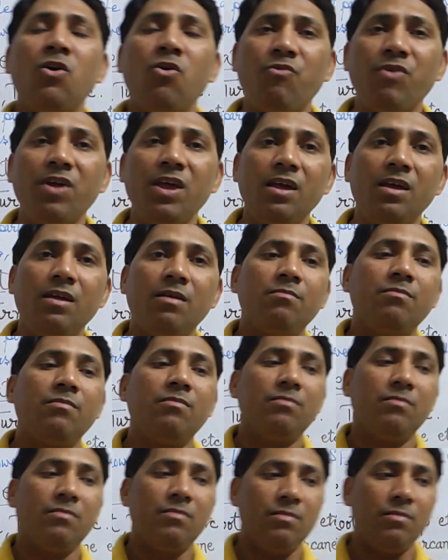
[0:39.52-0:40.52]
We
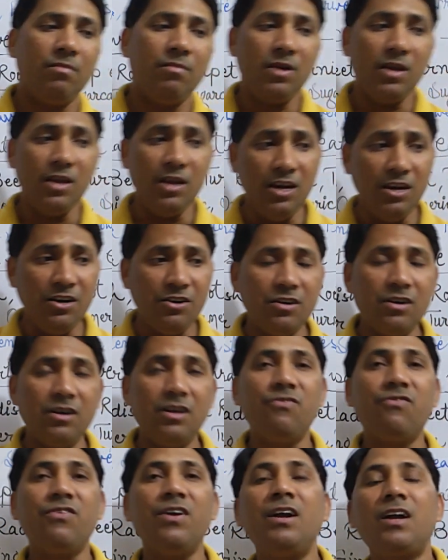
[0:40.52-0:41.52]
eat
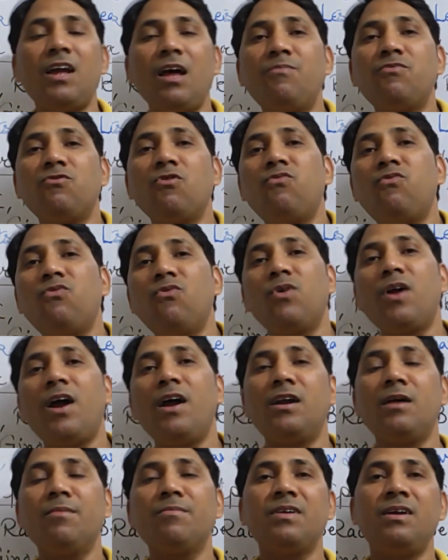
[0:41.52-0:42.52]
different types of food
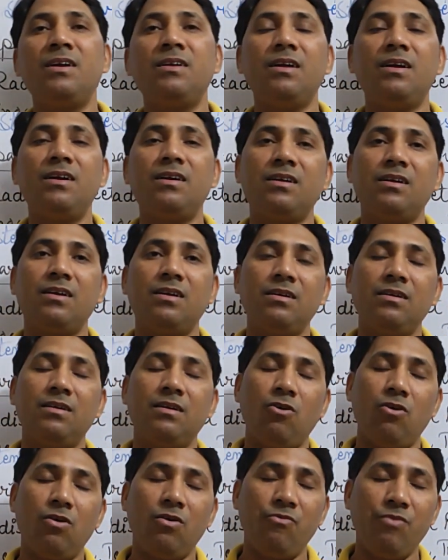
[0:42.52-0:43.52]
items and
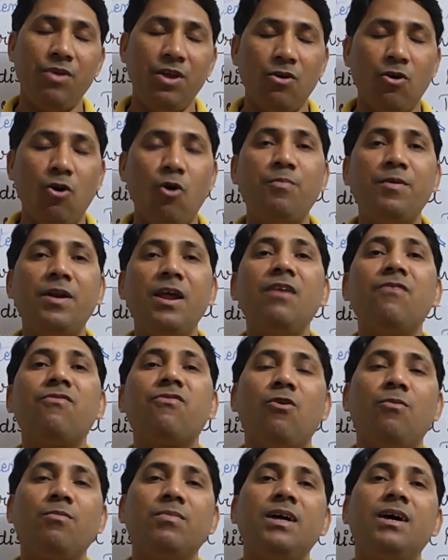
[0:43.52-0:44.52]
that we obtain
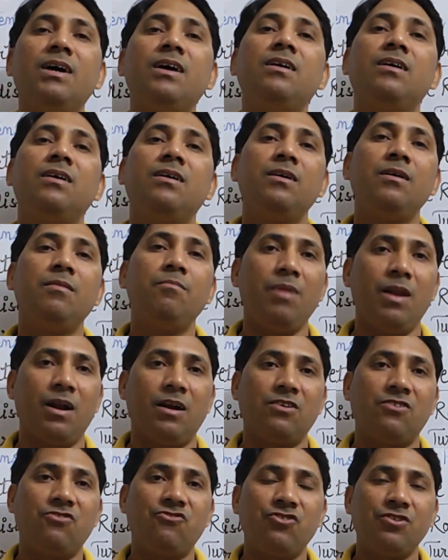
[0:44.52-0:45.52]
from the
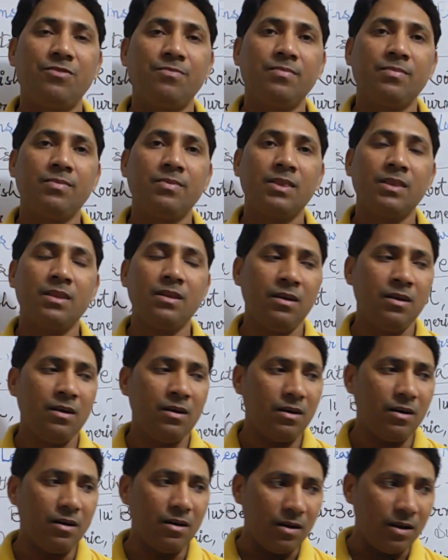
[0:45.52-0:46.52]
plants.
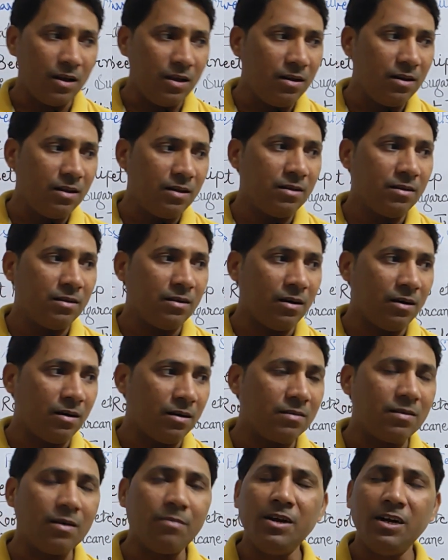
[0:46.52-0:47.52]
In
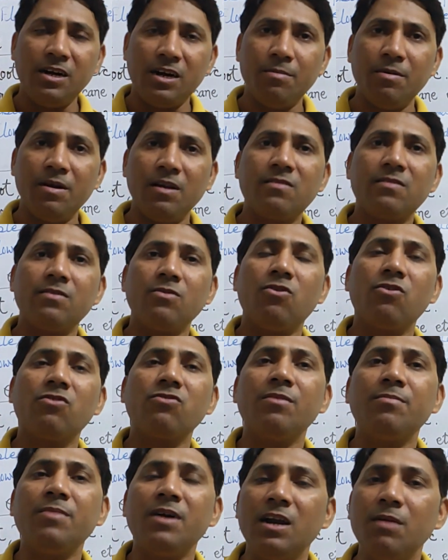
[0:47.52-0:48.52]
some eatables or
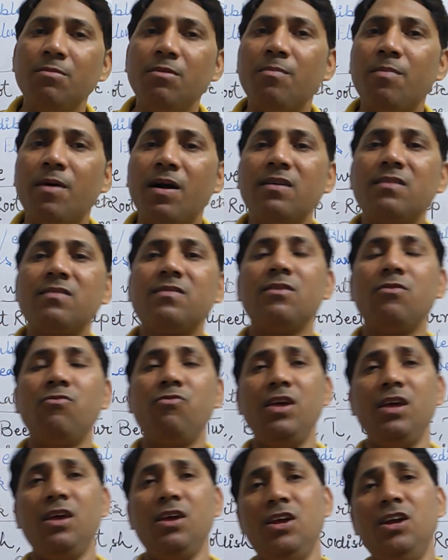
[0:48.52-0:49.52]
some edible parts,
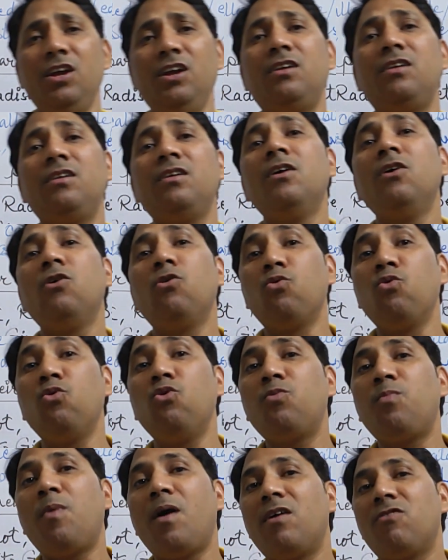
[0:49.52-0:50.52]
we eat
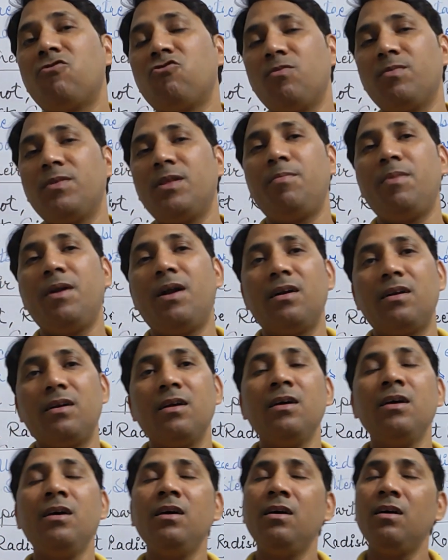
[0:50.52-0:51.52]
root parts of the plant,
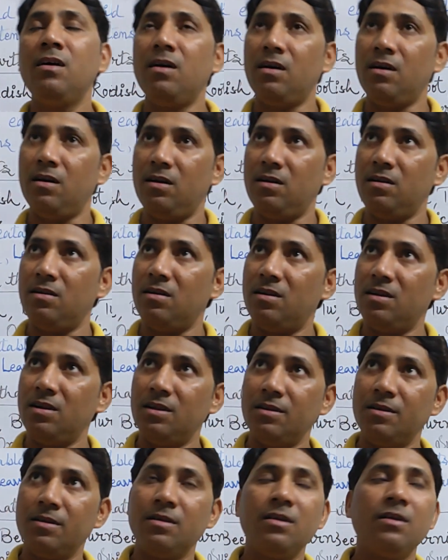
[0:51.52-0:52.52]

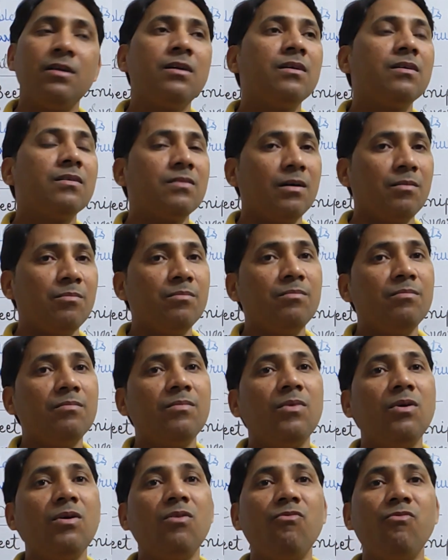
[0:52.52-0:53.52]
and some
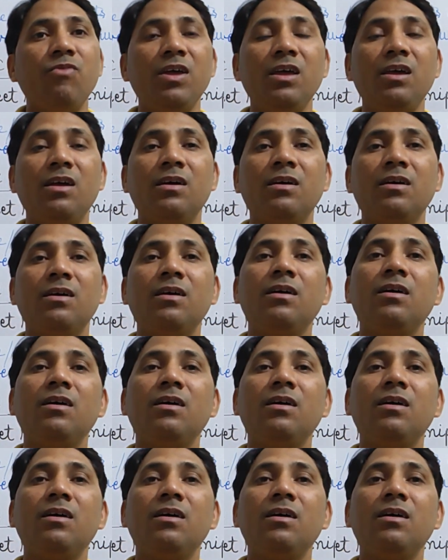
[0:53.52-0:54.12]
we